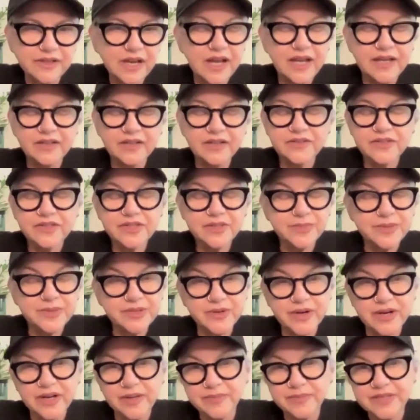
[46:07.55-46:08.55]
I don't
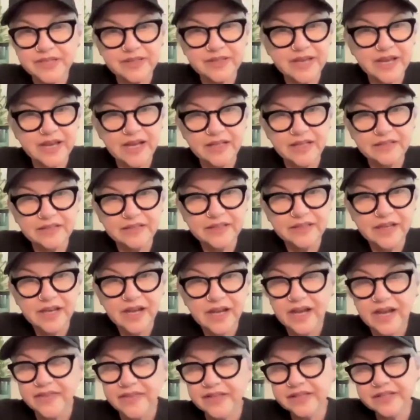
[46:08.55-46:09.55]
subscribe to that.
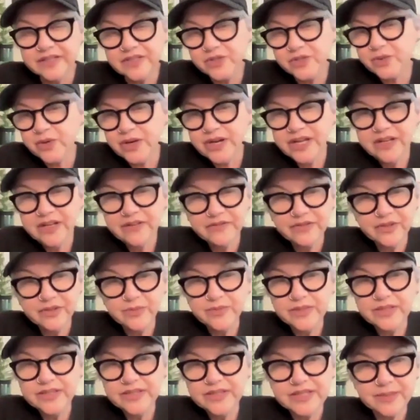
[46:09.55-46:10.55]
I think it's great if you
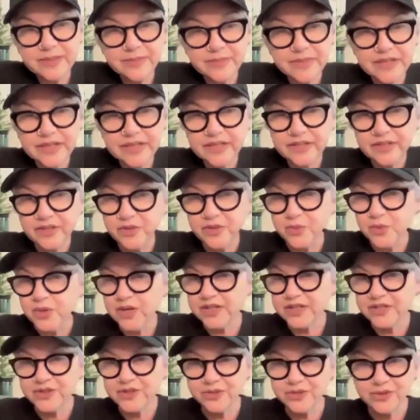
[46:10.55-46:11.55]
meet somebody and you
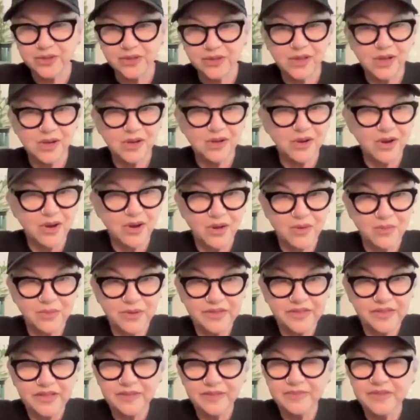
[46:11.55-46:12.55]
want to do the long haul
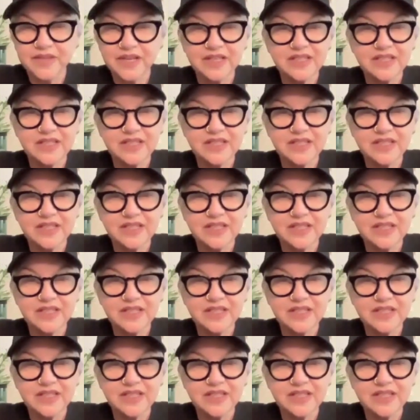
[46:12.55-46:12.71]
with them.